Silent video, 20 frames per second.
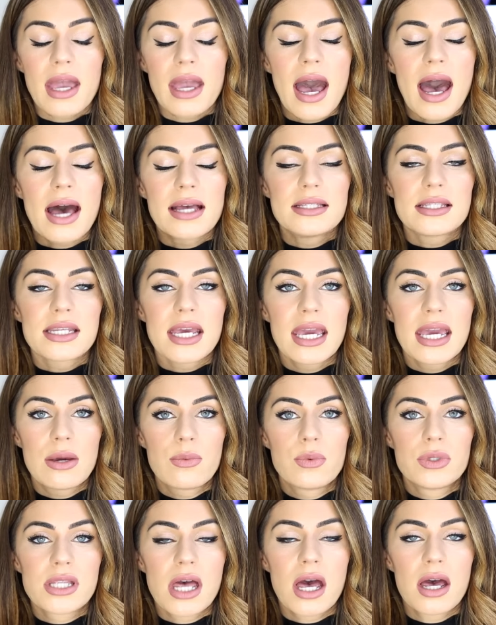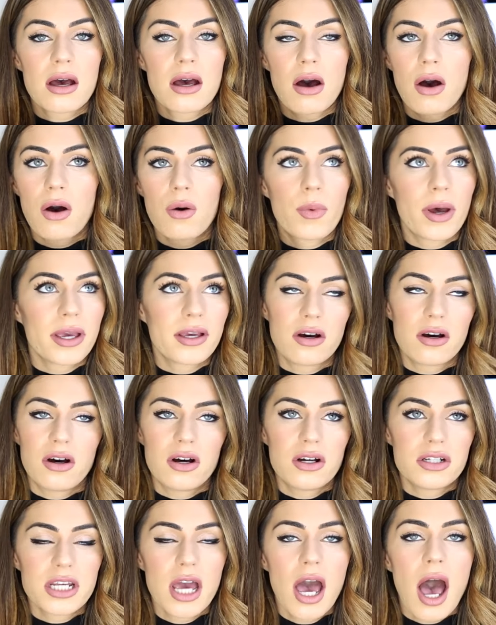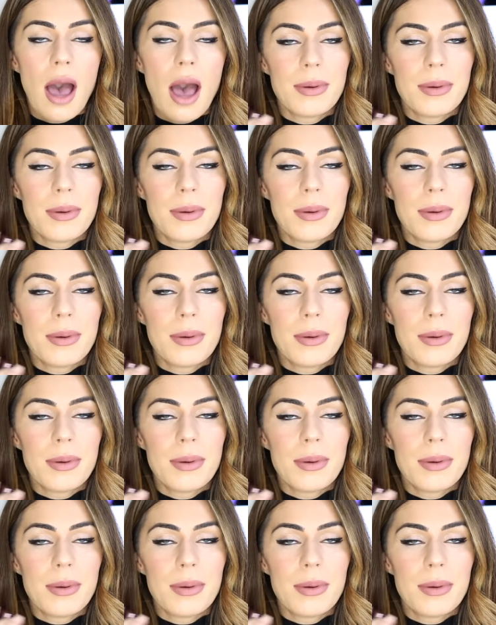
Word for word: And it was, oh my god.